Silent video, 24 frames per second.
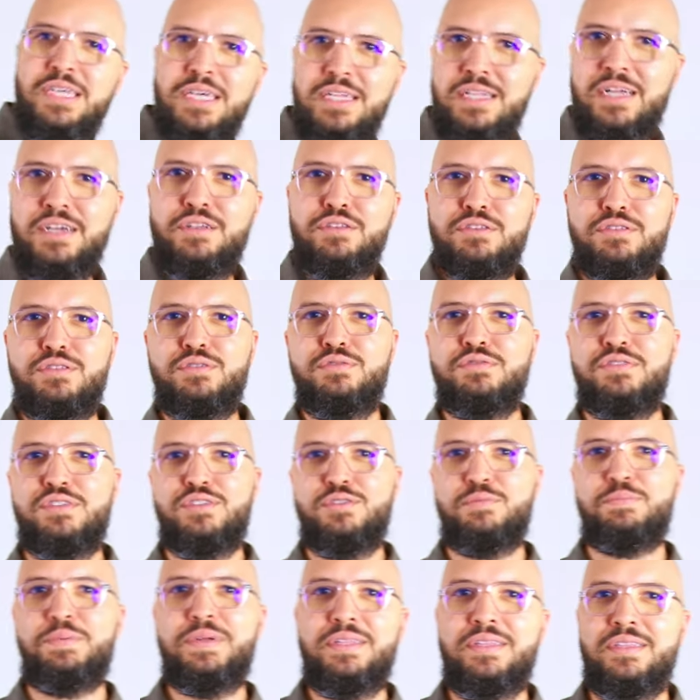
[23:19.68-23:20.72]
it? Are you so
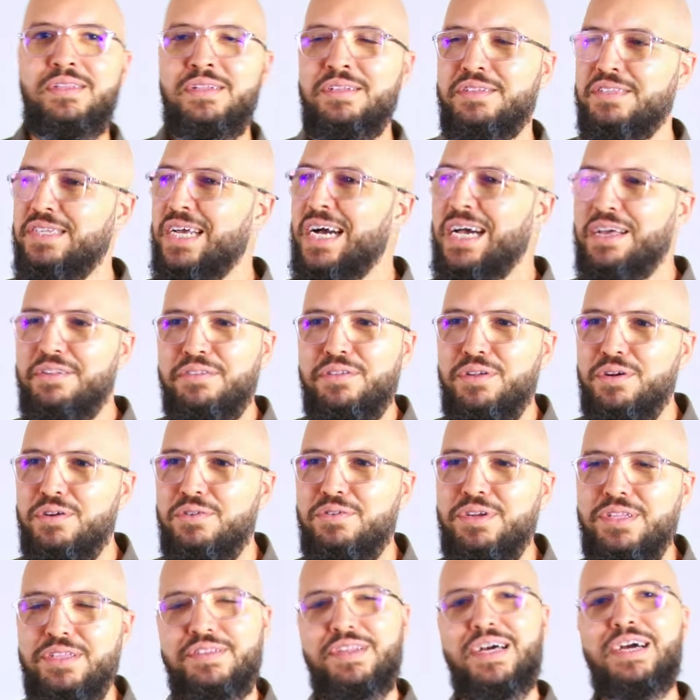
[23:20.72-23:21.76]
stupid? The sky is not
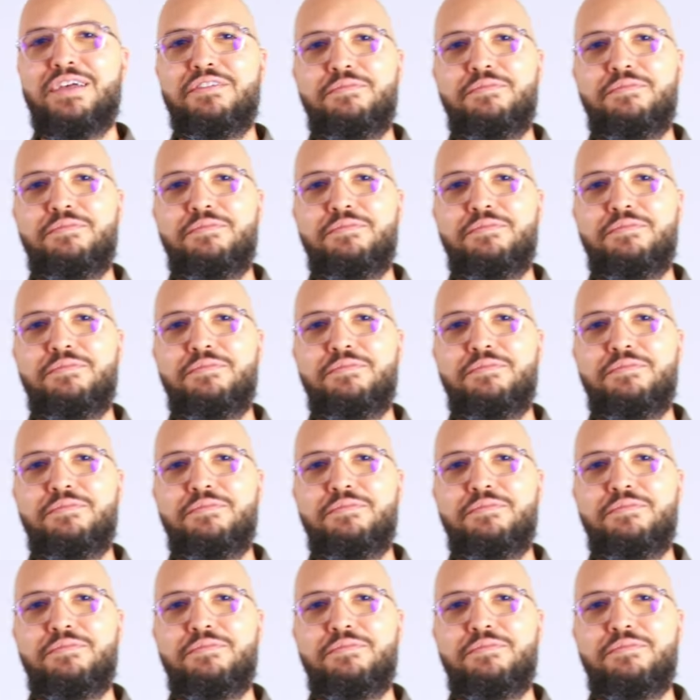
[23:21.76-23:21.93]
green. The sky is